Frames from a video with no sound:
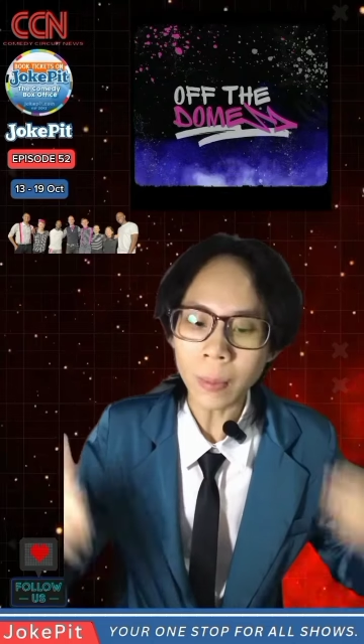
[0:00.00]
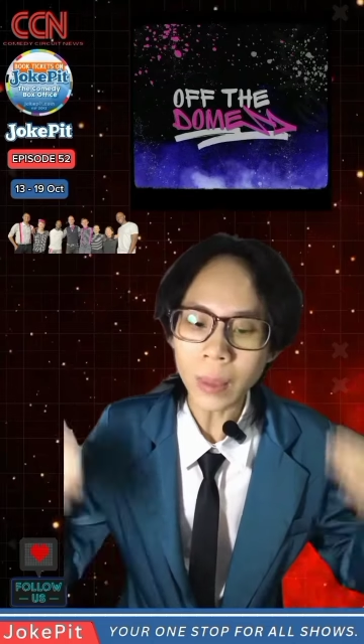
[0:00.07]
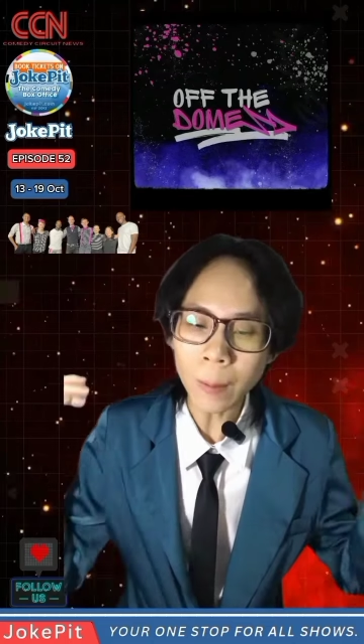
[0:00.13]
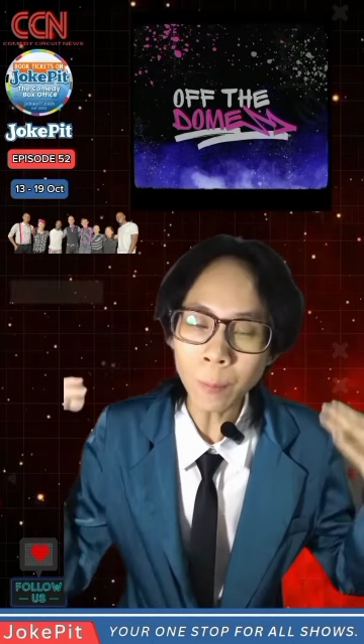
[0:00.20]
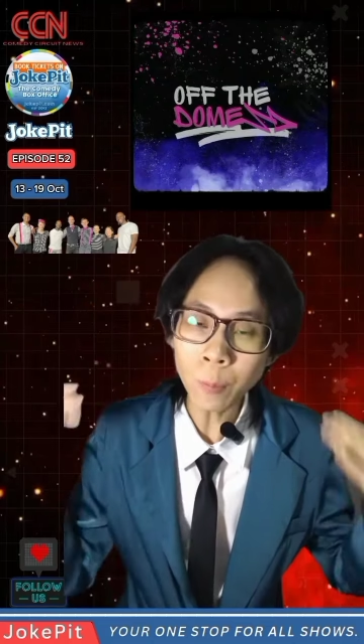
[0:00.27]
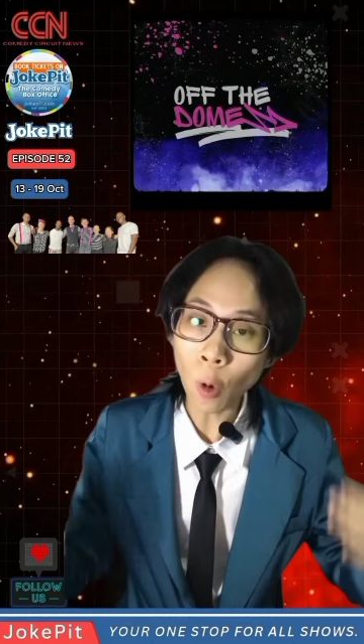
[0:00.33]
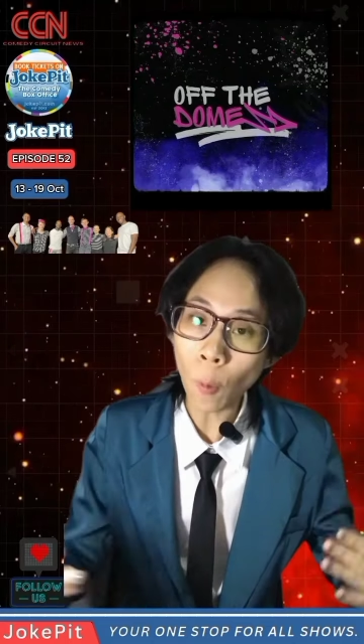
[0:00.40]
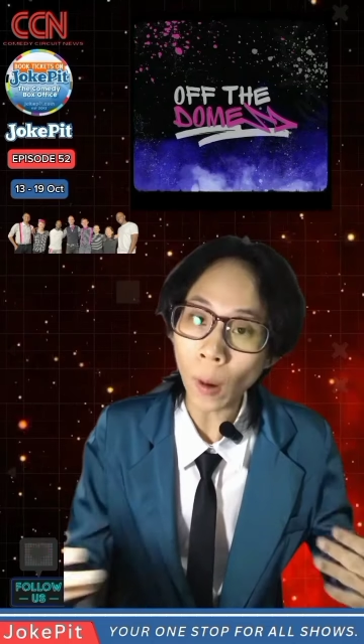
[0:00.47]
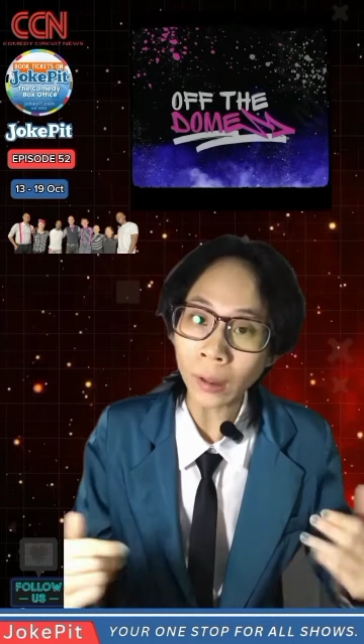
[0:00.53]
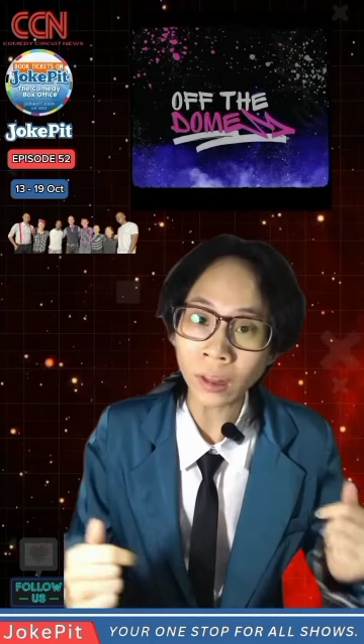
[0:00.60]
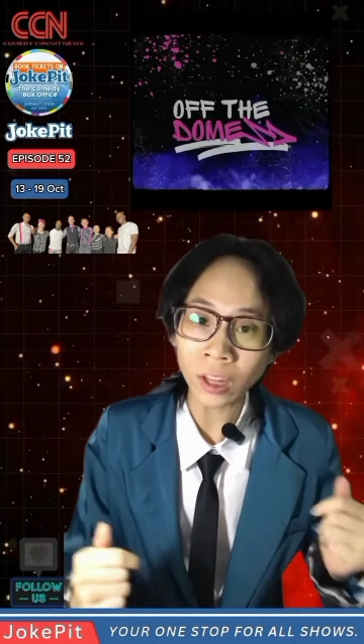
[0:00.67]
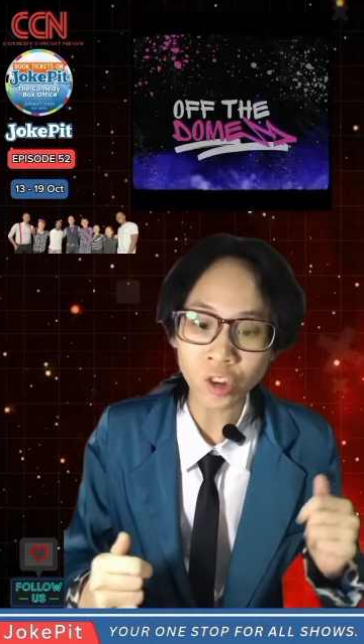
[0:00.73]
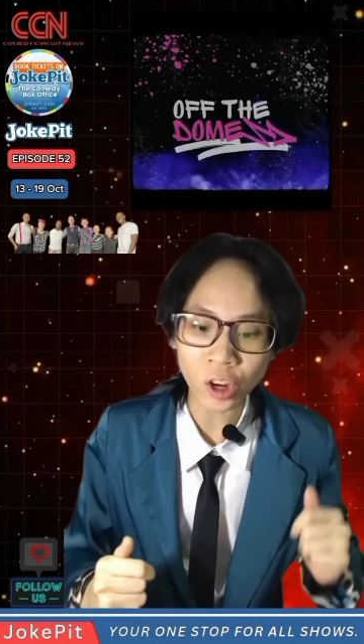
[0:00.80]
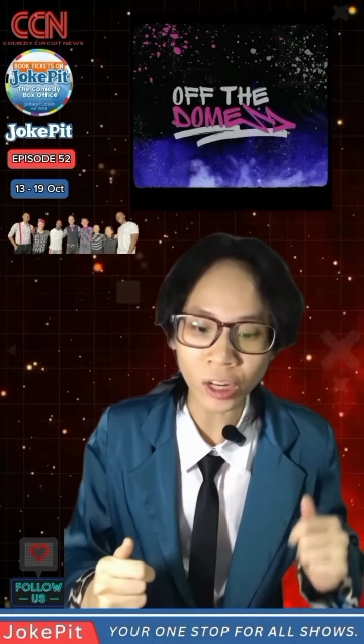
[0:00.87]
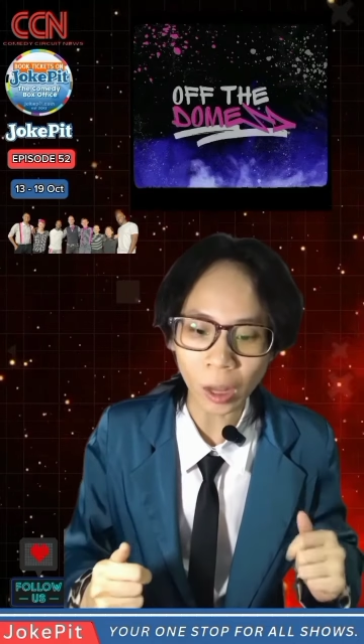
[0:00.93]

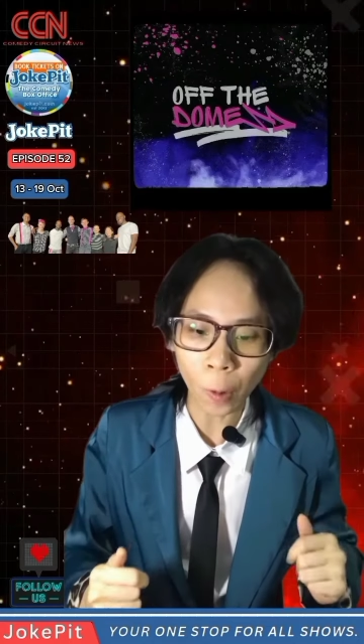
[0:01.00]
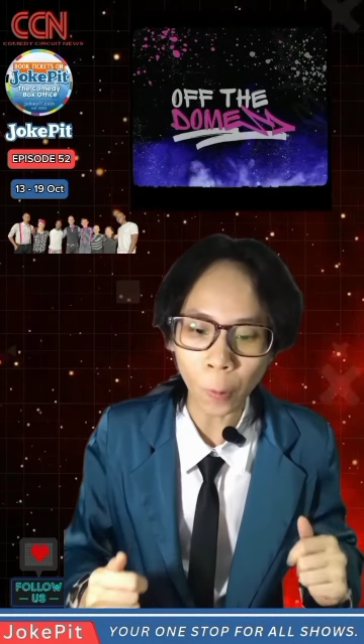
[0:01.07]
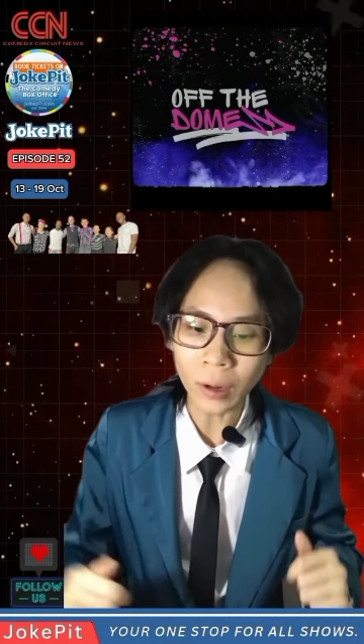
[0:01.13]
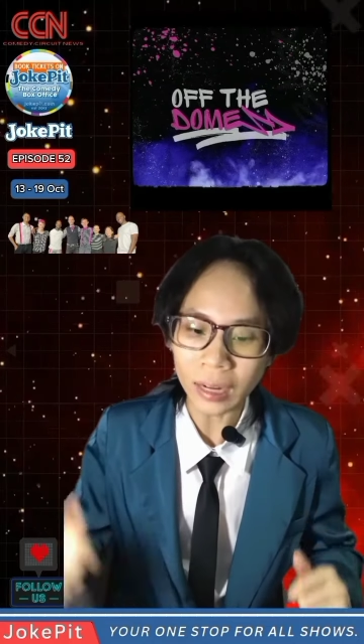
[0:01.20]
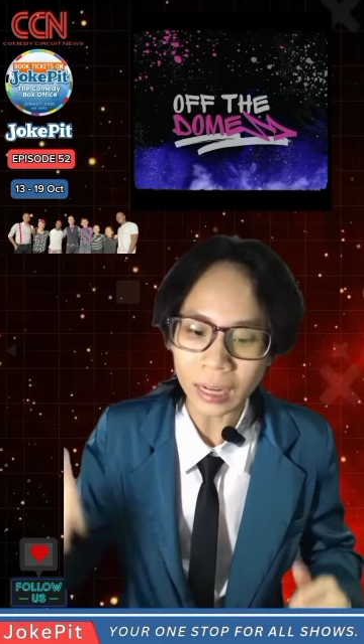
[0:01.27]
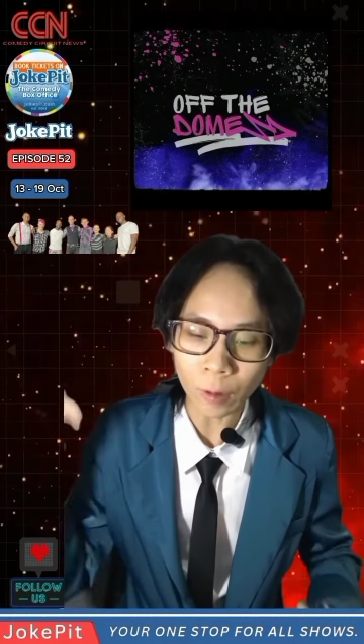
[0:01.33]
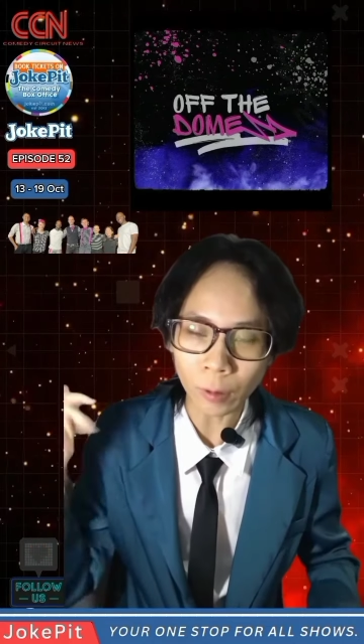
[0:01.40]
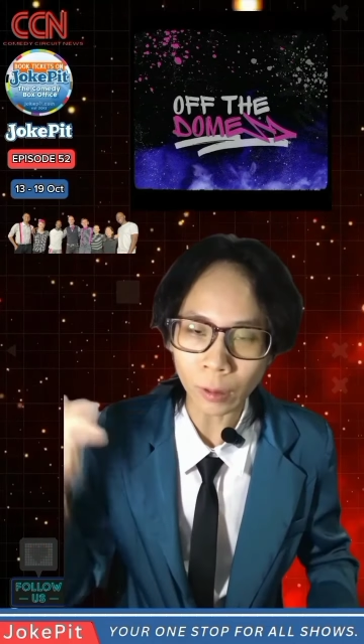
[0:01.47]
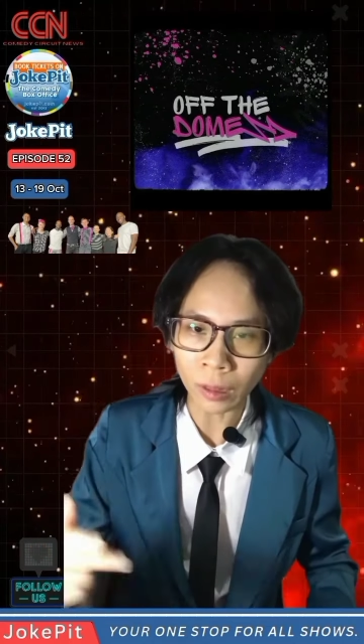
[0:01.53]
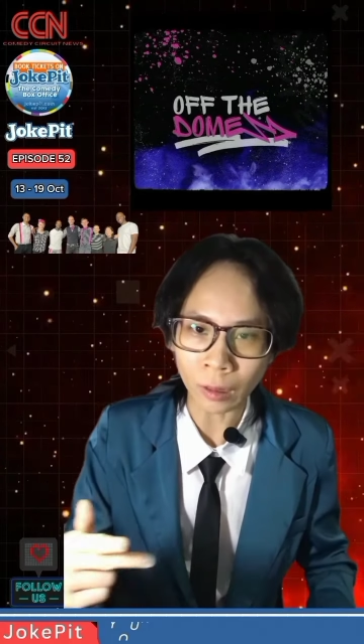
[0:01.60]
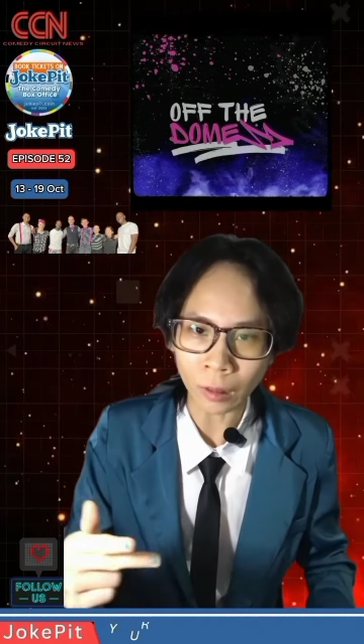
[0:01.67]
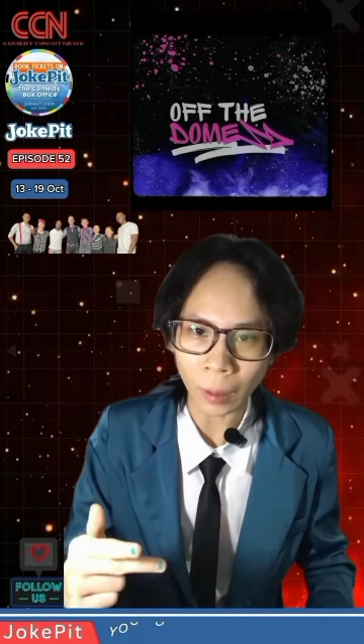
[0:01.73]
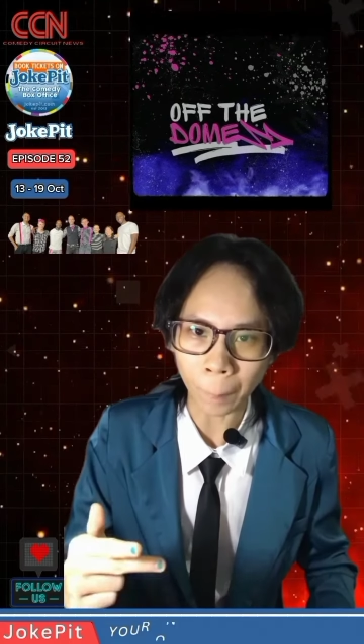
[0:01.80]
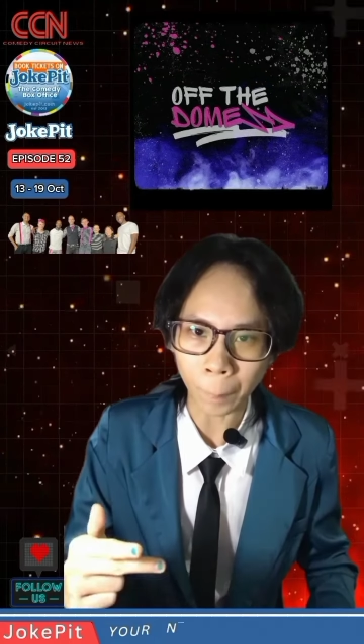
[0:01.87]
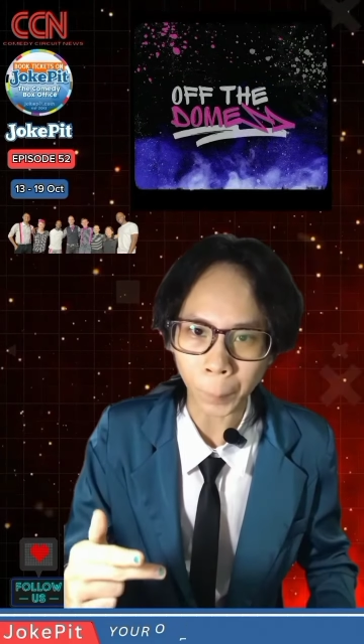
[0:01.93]
improvisational
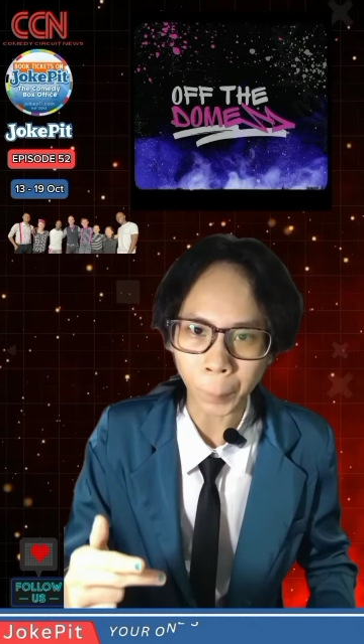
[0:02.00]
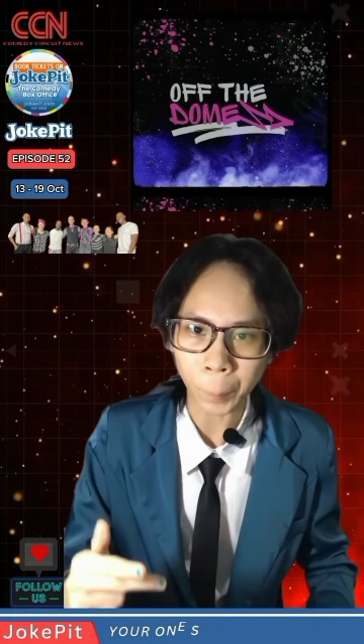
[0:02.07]
lyricism.